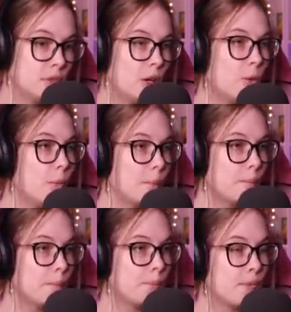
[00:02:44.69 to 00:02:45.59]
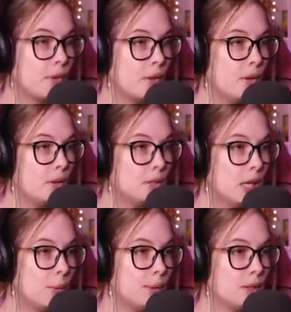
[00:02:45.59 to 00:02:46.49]
Oh.
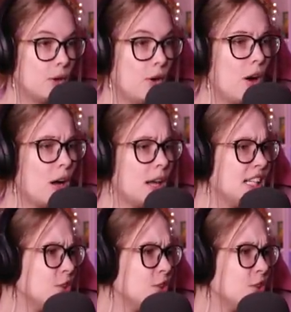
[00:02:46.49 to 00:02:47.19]
Now we... Oh, he's...